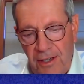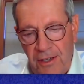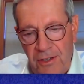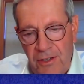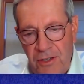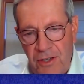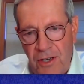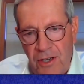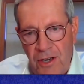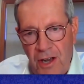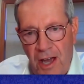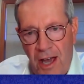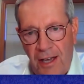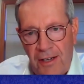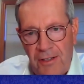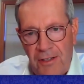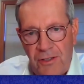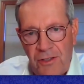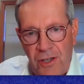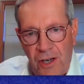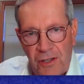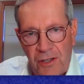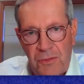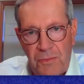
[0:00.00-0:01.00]

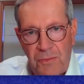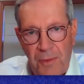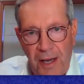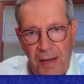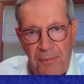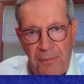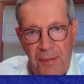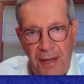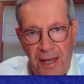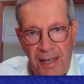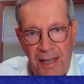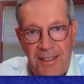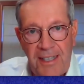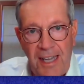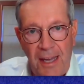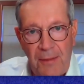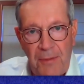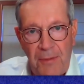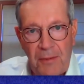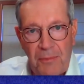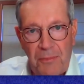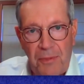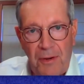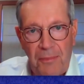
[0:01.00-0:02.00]
not just my
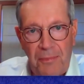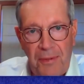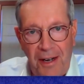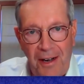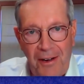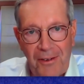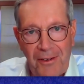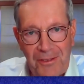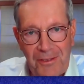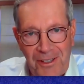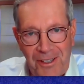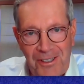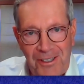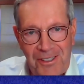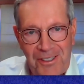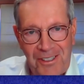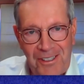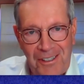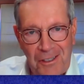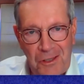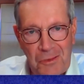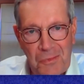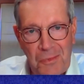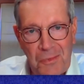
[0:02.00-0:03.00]
pandemic preparedness
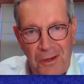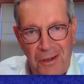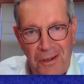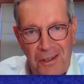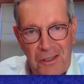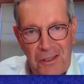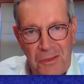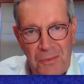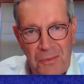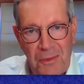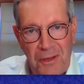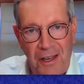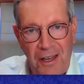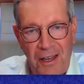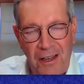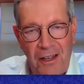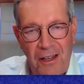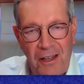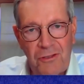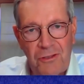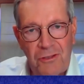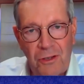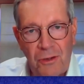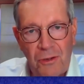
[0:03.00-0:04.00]
experience, but I
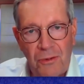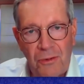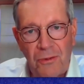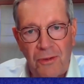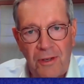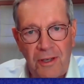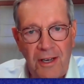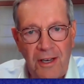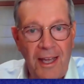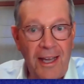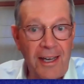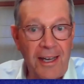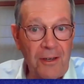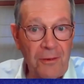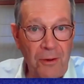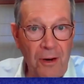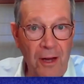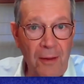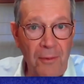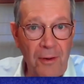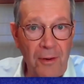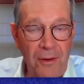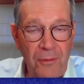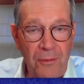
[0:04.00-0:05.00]
also, like
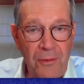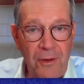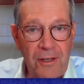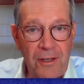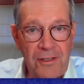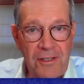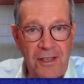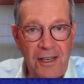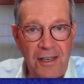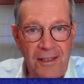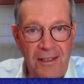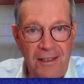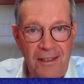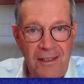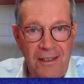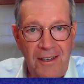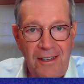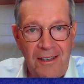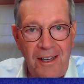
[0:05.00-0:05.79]
Robert, was a